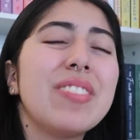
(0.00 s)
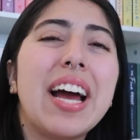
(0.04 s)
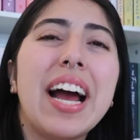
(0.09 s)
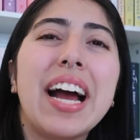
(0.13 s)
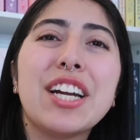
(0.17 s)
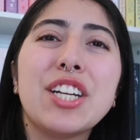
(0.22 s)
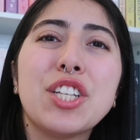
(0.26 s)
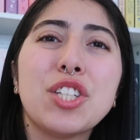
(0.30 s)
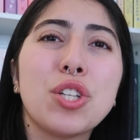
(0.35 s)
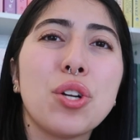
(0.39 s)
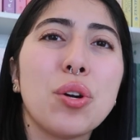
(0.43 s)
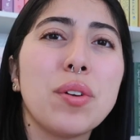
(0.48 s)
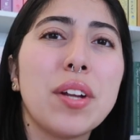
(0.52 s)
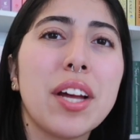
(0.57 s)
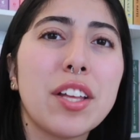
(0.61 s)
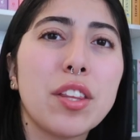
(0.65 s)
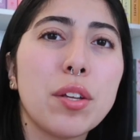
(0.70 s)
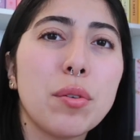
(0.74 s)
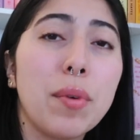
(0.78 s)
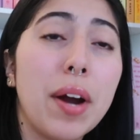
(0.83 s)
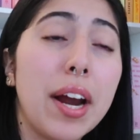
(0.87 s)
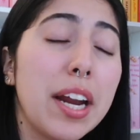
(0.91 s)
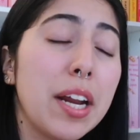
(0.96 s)
I just don't like
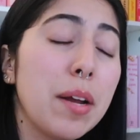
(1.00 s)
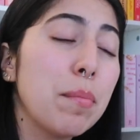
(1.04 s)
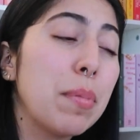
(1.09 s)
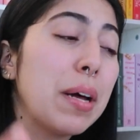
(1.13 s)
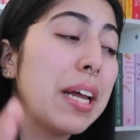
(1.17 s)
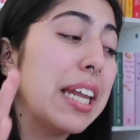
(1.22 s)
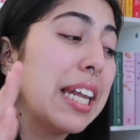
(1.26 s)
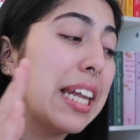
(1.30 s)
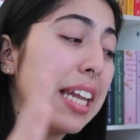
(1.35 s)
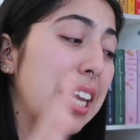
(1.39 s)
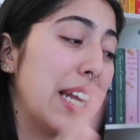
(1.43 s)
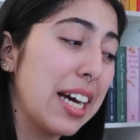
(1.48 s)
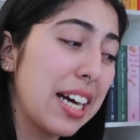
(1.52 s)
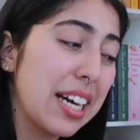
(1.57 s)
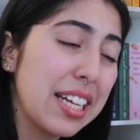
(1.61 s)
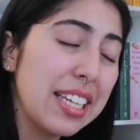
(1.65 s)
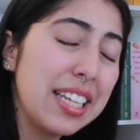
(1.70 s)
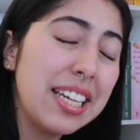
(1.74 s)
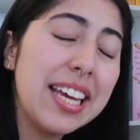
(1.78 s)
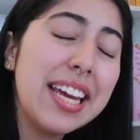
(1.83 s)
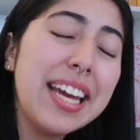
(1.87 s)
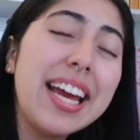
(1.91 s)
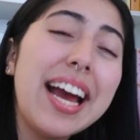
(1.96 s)
the writing, but
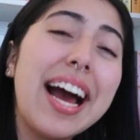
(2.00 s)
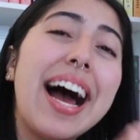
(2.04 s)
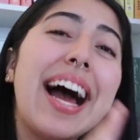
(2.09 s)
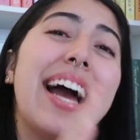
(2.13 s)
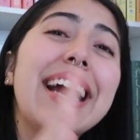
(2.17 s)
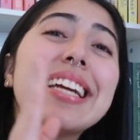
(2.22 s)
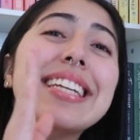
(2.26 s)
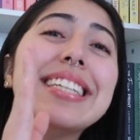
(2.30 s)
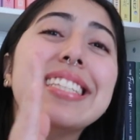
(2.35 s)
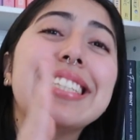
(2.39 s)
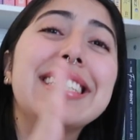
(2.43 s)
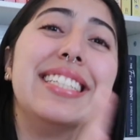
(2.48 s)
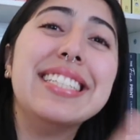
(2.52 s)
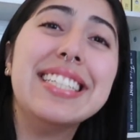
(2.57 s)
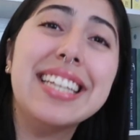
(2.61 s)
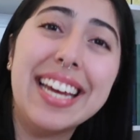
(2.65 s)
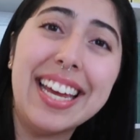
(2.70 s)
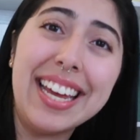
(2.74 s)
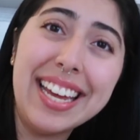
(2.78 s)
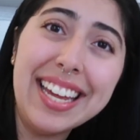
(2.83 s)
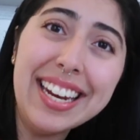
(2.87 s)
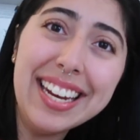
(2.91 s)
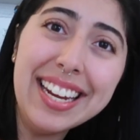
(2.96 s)
luckily I
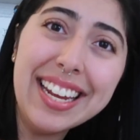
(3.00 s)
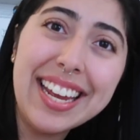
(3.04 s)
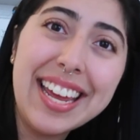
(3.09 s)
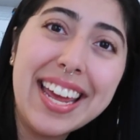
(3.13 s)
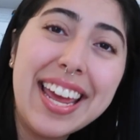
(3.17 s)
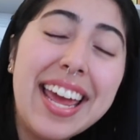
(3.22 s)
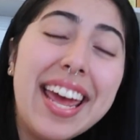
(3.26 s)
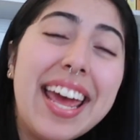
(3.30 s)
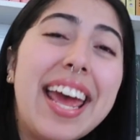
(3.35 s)
did.